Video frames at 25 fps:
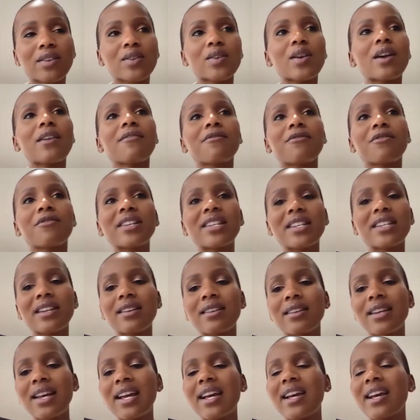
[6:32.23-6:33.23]
So I've
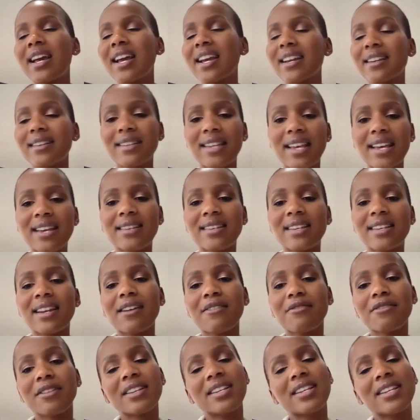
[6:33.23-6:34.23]
written essays and
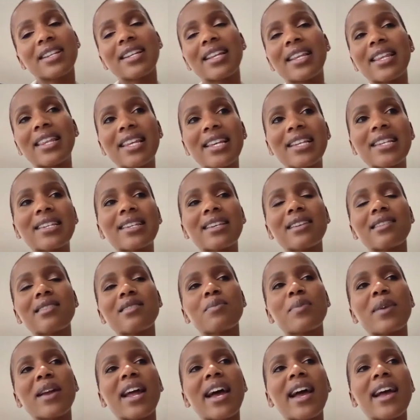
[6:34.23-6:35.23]
I've written a
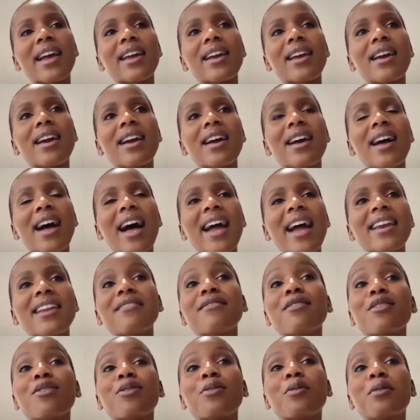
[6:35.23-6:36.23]
thesis, but I
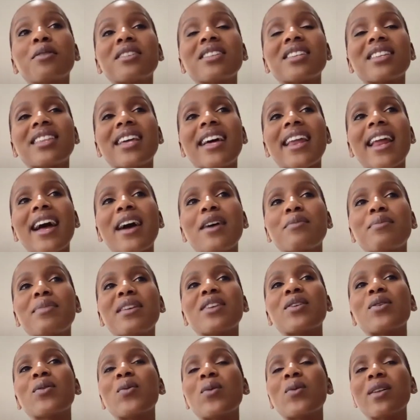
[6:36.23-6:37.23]
never thought that I'd be
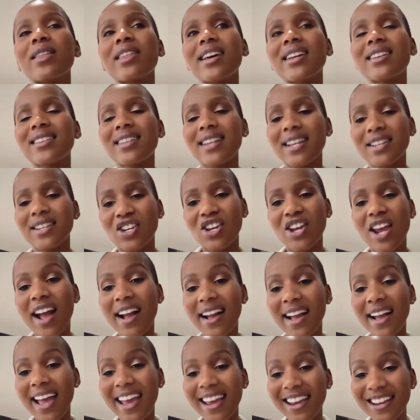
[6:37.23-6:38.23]
an author at such a
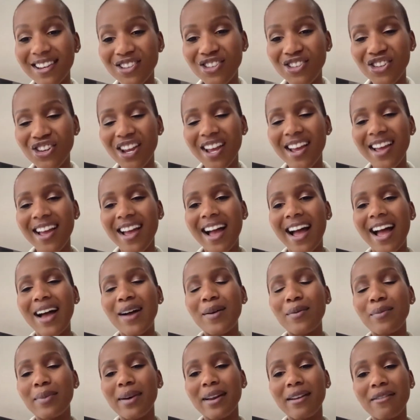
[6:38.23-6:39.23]
young age.
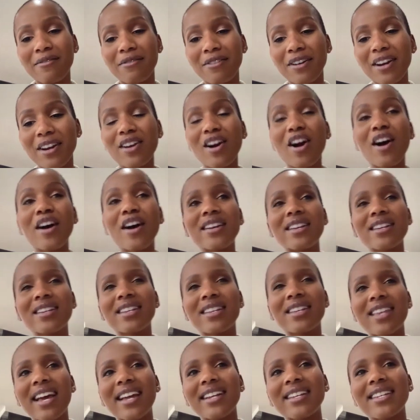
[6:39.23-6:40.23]
But I'm very honored
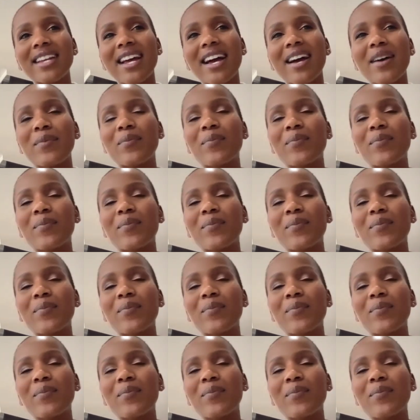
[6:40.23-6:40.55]
that